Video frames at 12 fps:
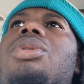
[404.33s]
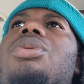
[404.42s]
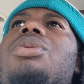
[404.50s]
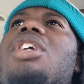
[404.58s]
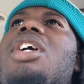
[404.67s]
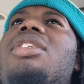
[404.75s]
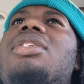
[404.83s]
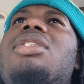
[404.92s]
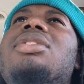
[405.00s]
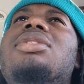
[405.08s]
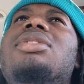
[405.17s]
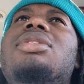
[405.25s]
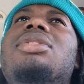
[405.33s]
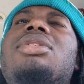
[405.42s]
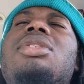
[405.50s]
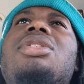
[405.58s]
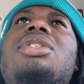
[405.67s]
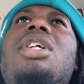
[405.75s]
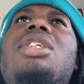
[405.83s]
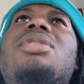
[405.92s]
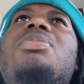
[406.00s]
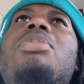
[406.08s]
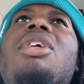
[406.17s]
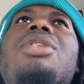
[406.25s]
you can't just
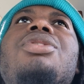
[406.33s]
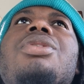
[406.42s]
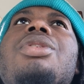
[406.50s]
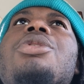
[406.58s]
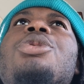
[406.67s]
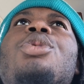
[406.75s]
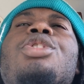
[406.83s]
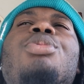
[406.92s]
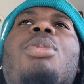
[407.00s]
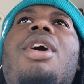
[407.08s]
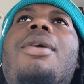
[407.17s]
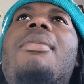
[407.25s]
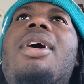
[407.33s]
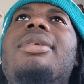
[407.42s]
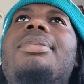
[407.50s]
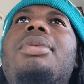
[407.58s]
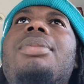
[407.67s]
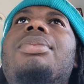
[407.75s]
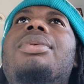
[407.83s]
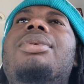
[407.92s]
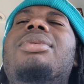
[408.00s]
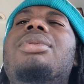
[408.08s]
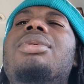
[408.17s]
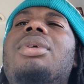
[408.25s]
discuss big dreams with small-minded
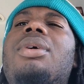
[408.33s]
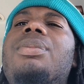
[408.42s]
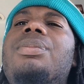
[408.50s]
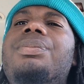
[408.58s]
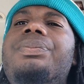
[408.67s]
people, you know.